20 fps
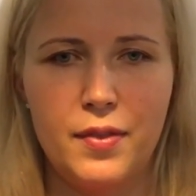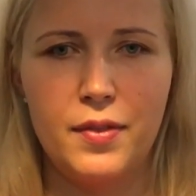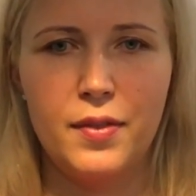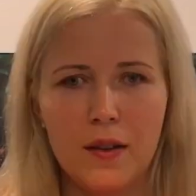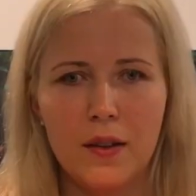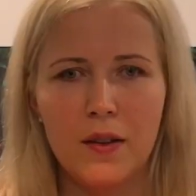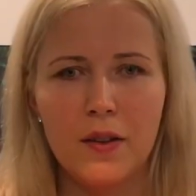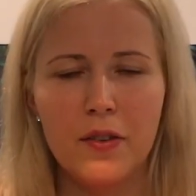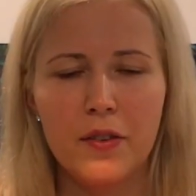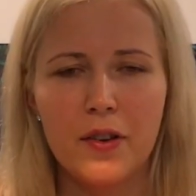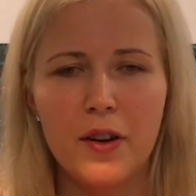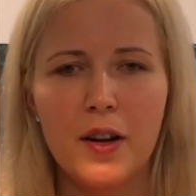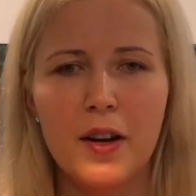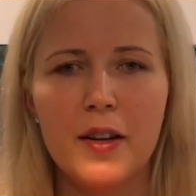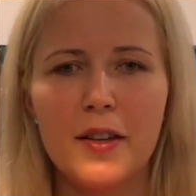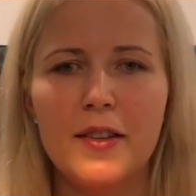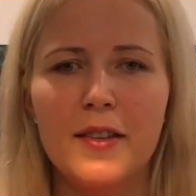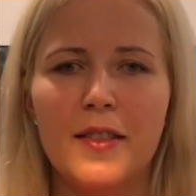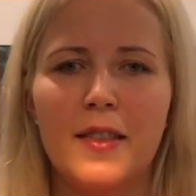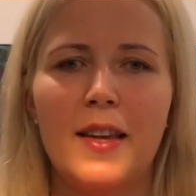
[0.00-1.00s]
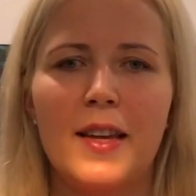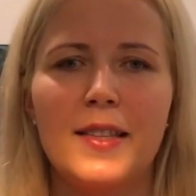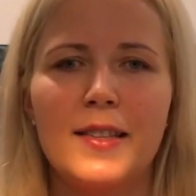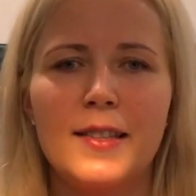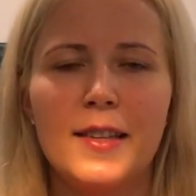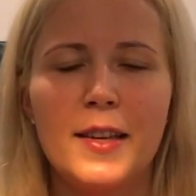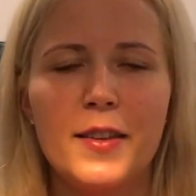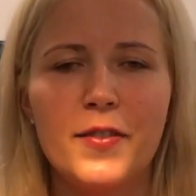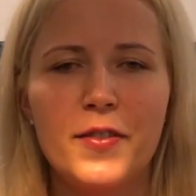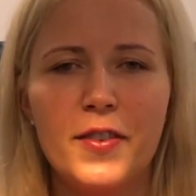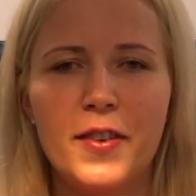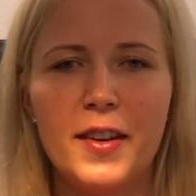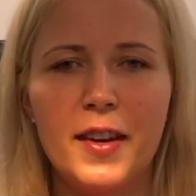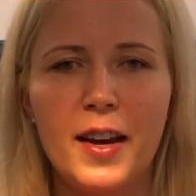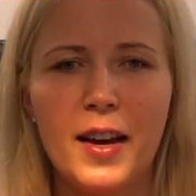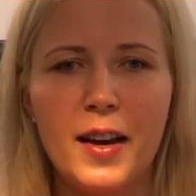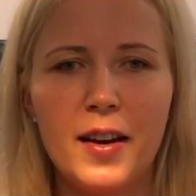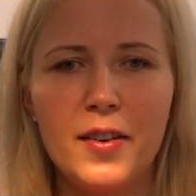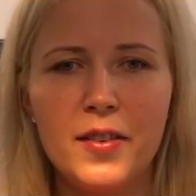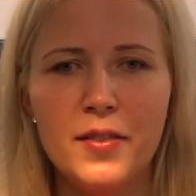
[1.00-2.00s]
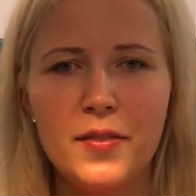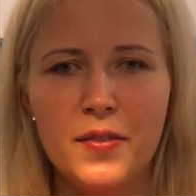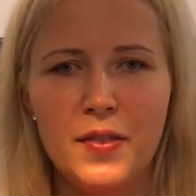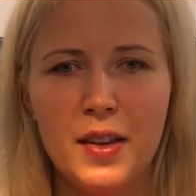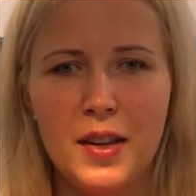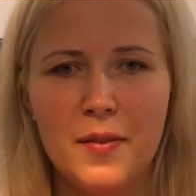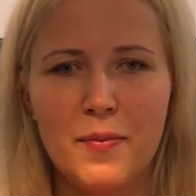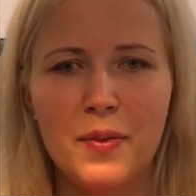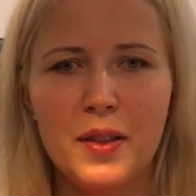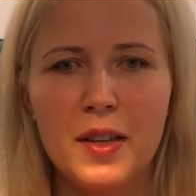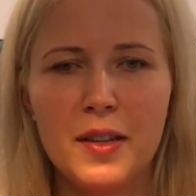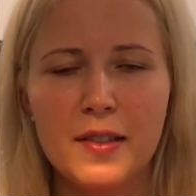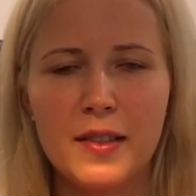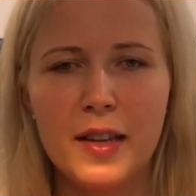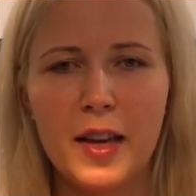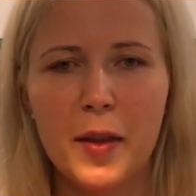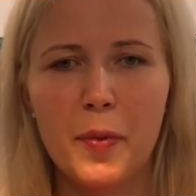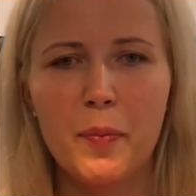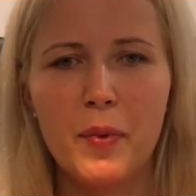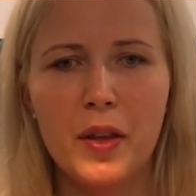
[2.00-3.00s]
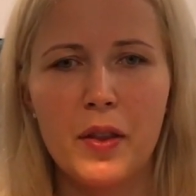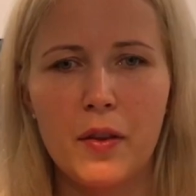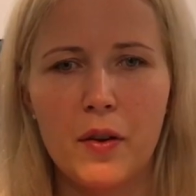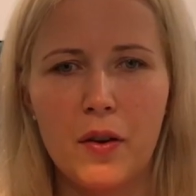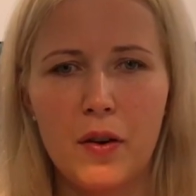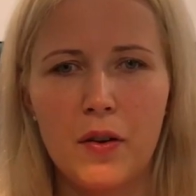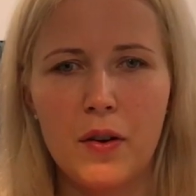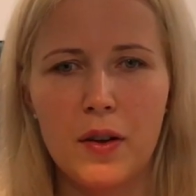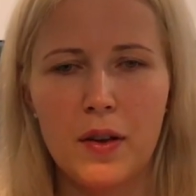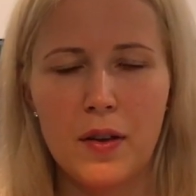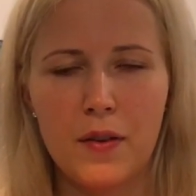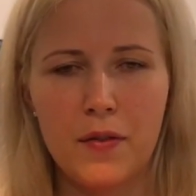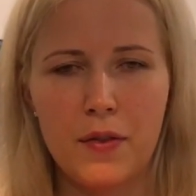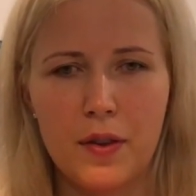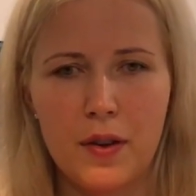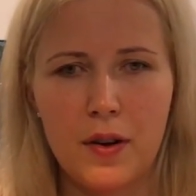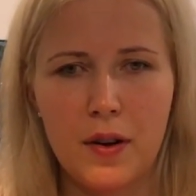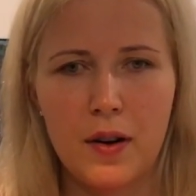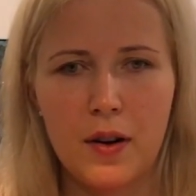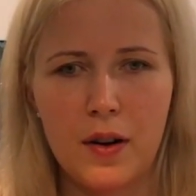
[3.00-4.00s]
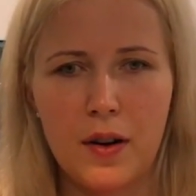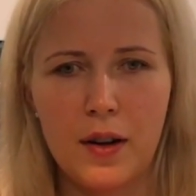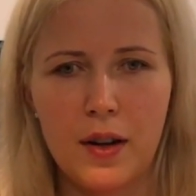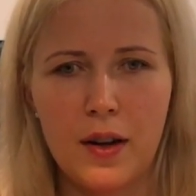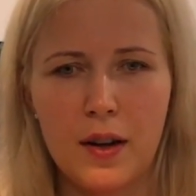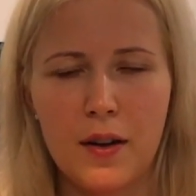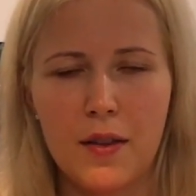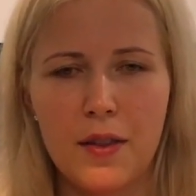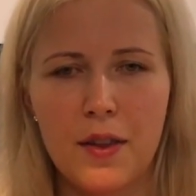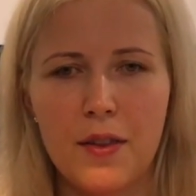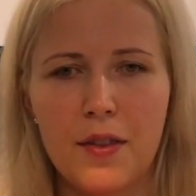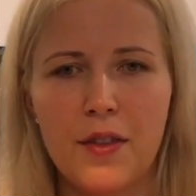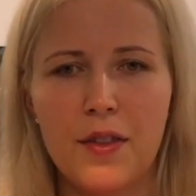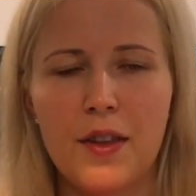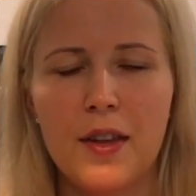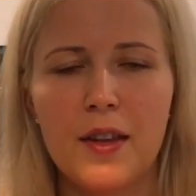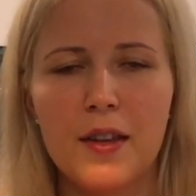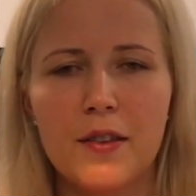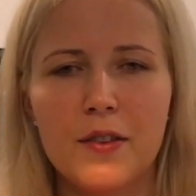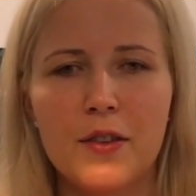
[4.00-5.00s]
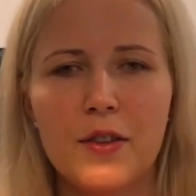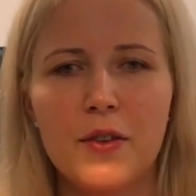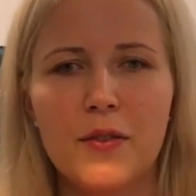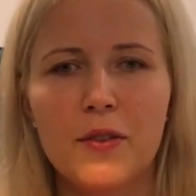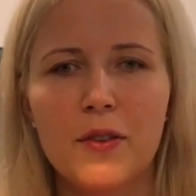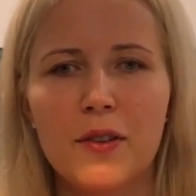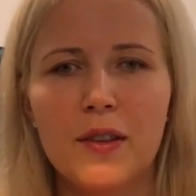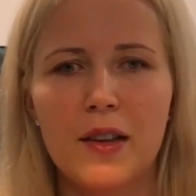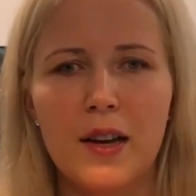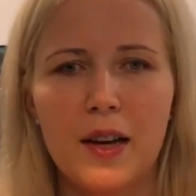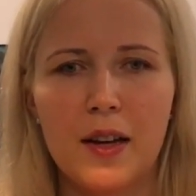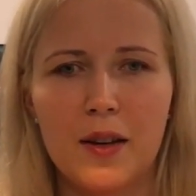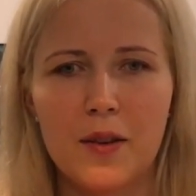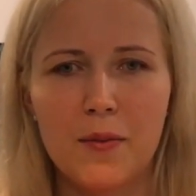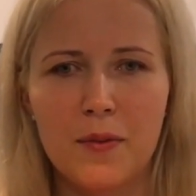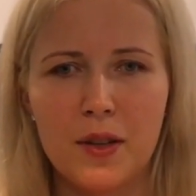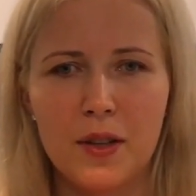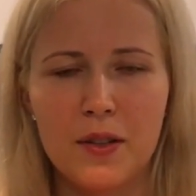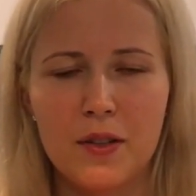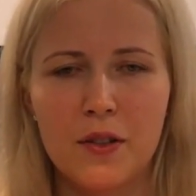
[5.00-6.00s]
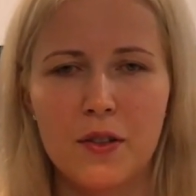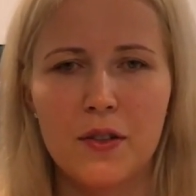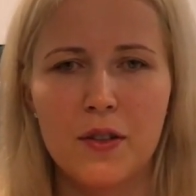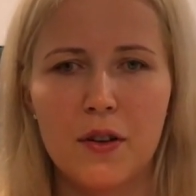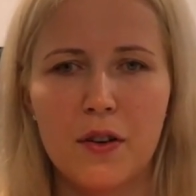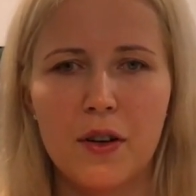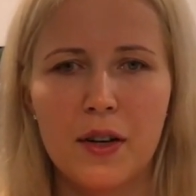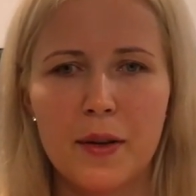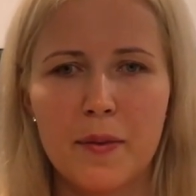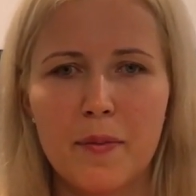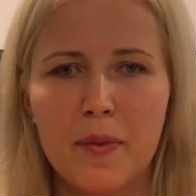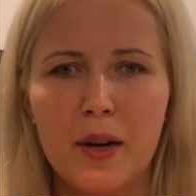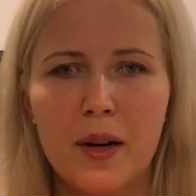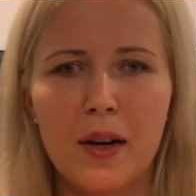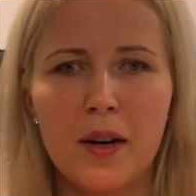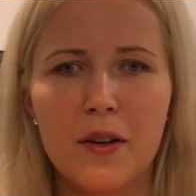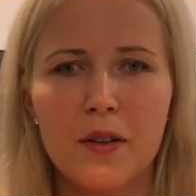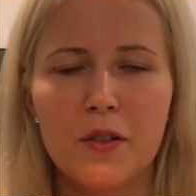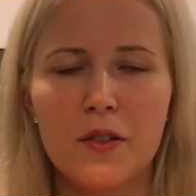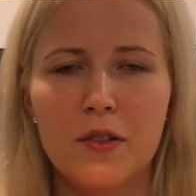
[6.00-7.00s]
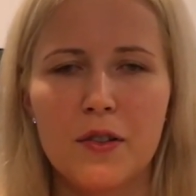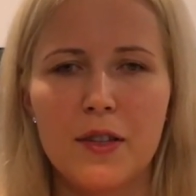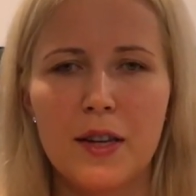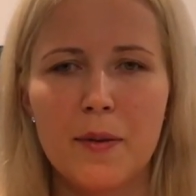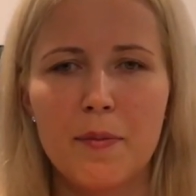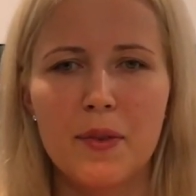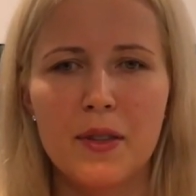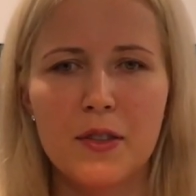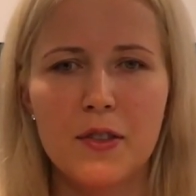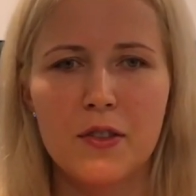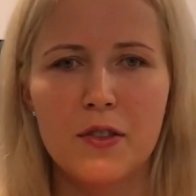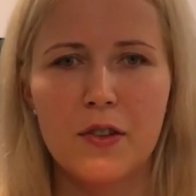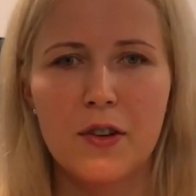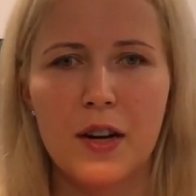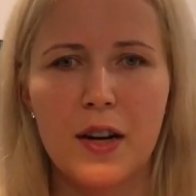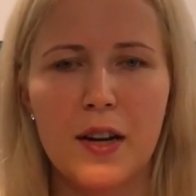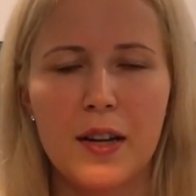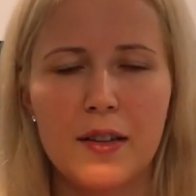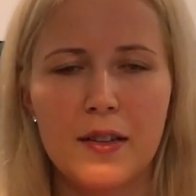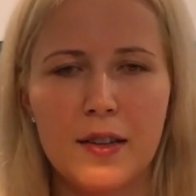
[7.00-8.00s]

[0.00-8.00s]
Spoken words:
Alright, that's it for now. Please let me know if there are other things you would like me to talk about, to demonstrate.